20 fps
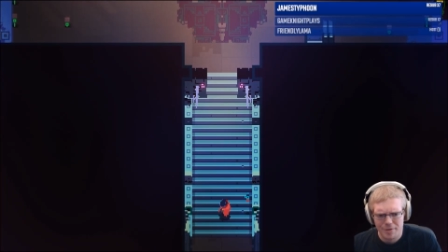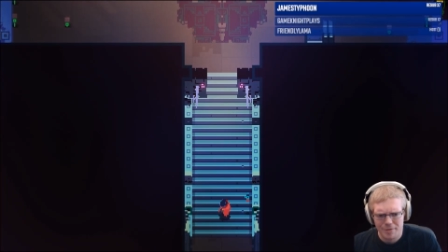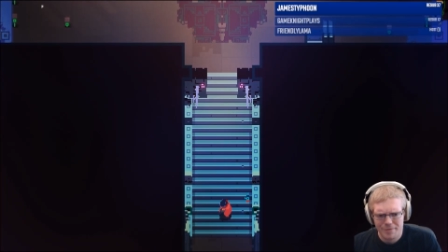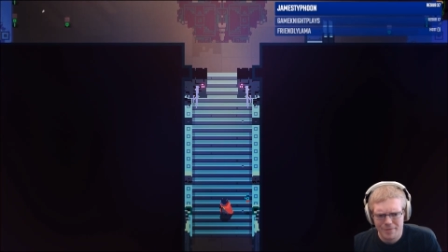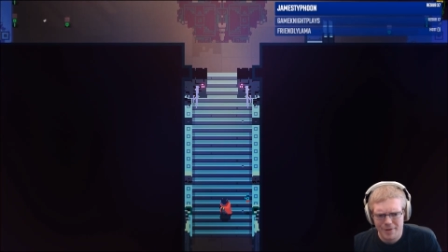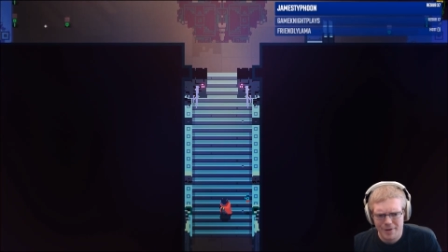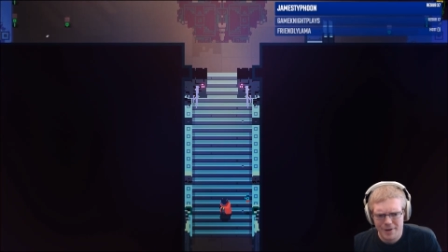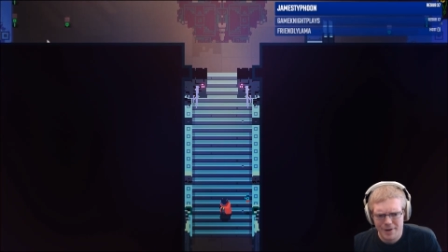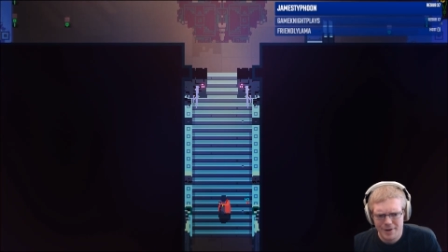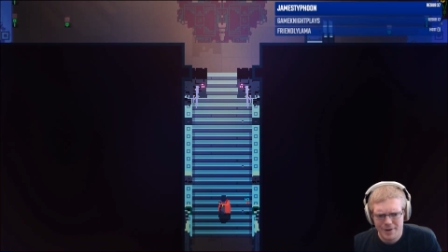
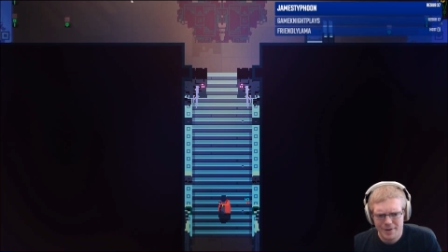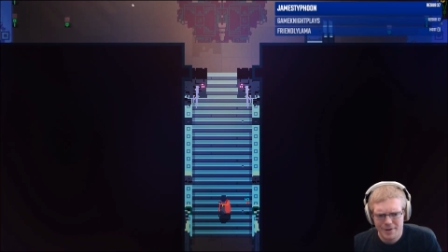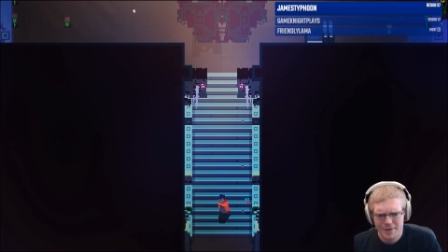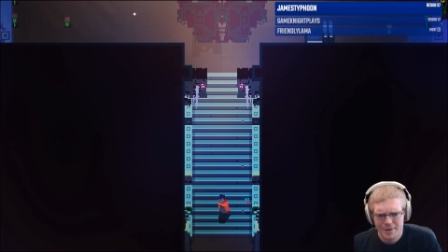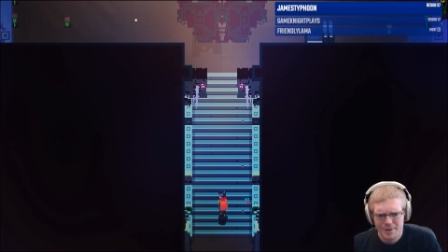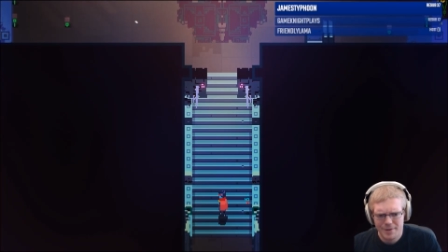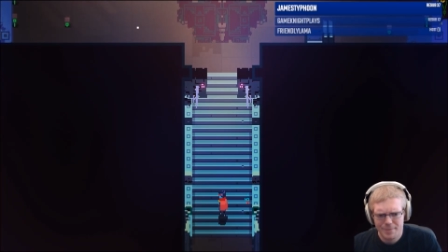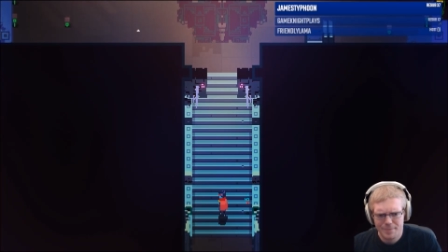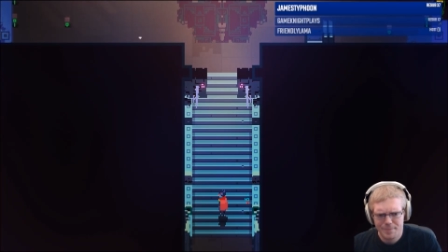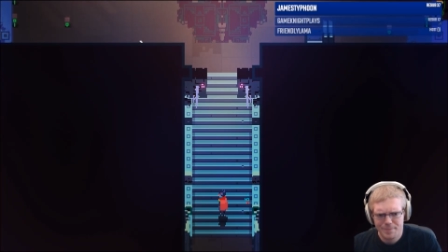far.
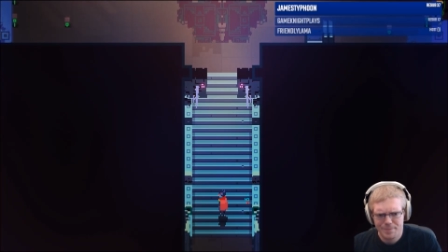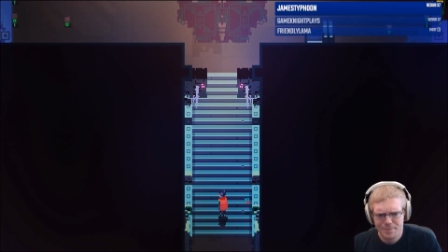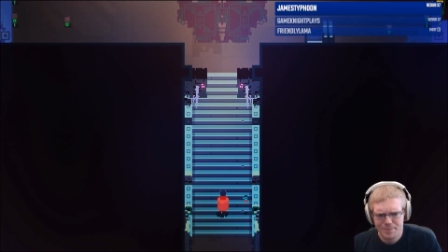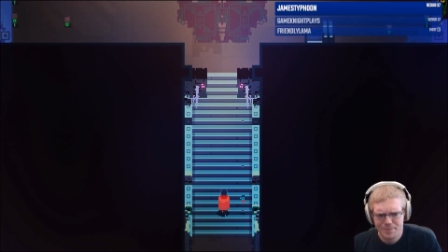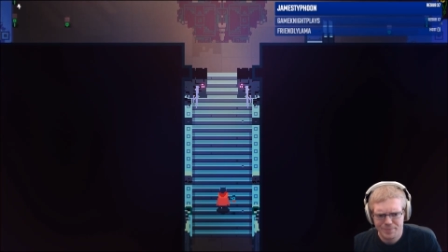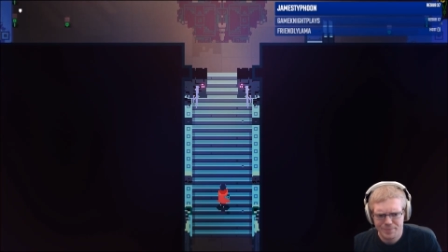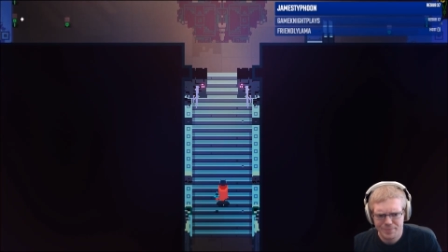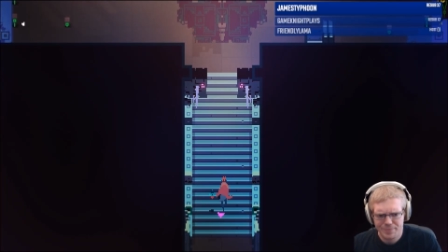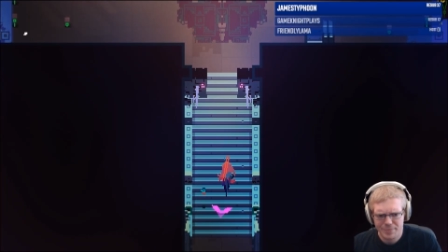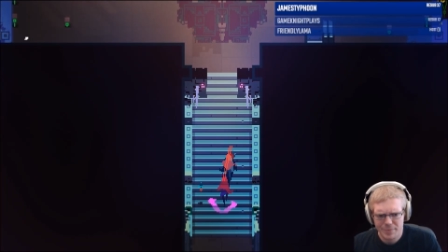
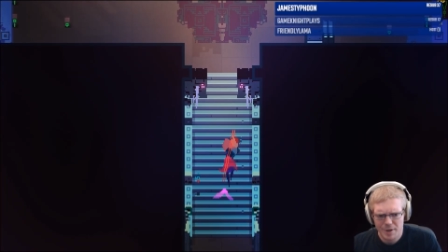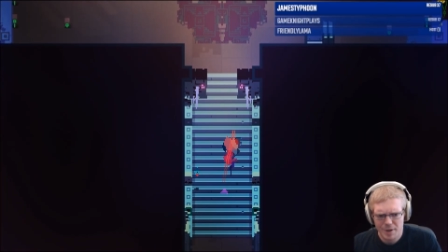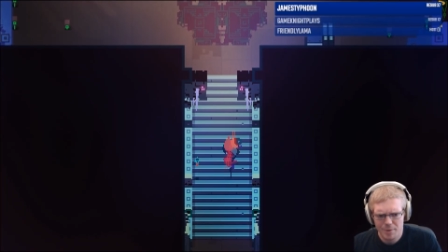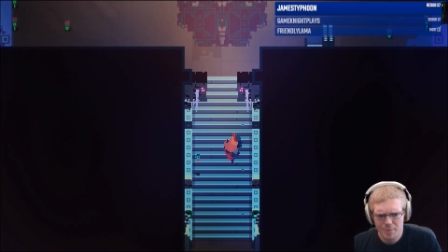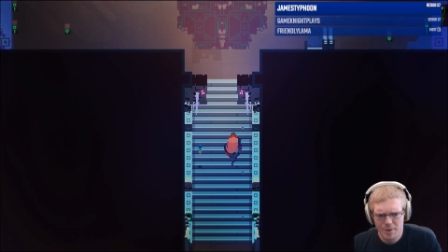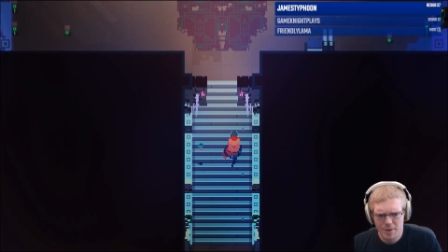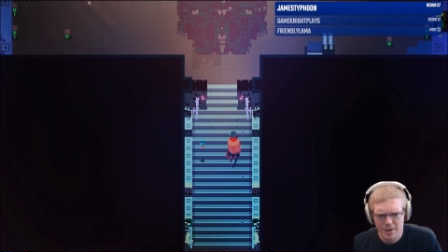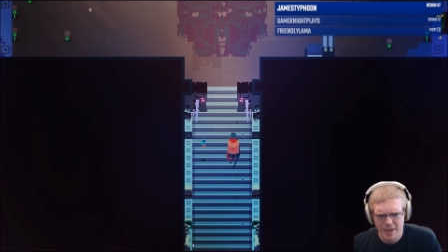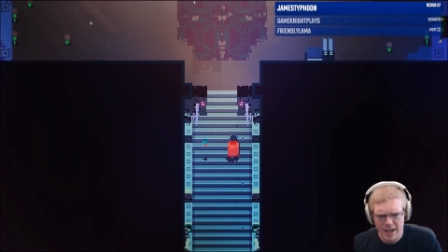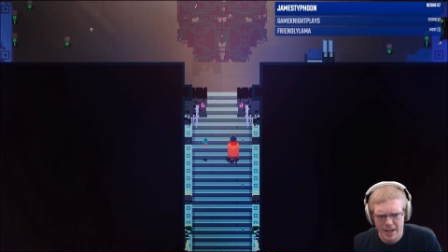
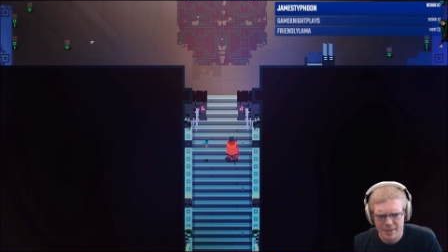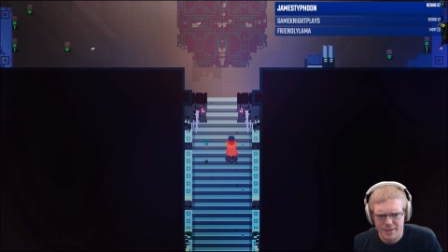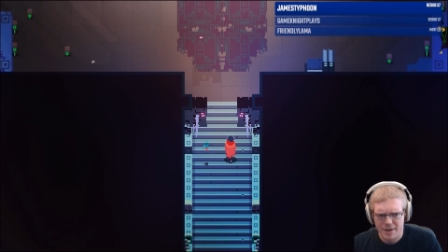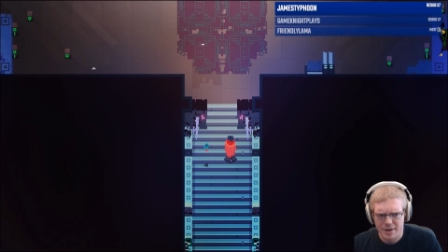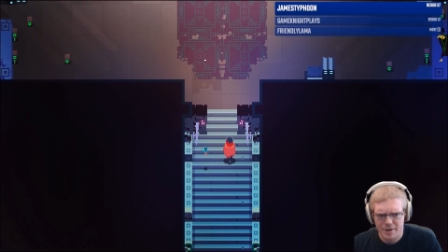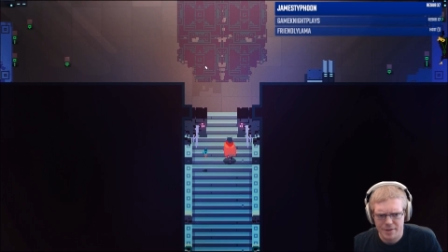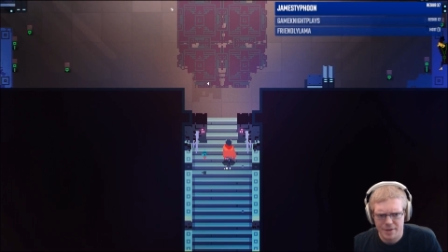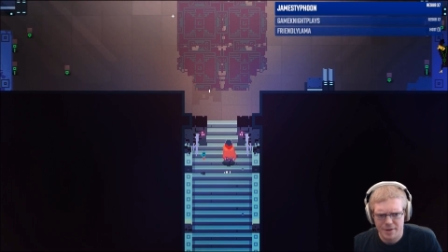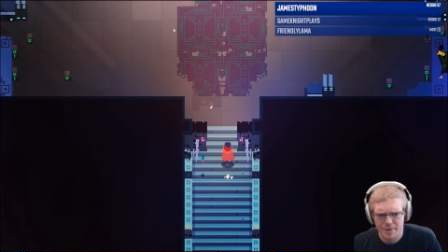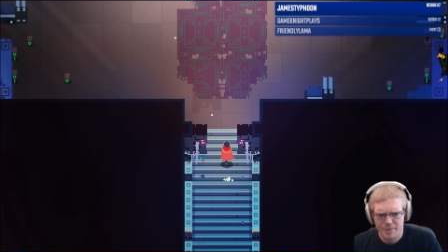We'll get there
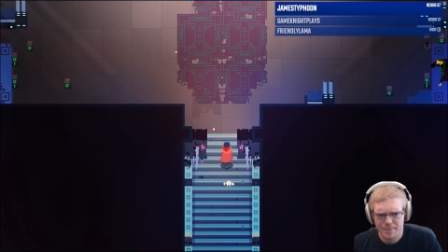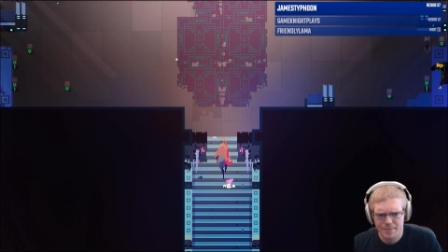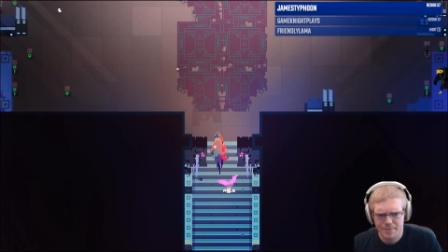though.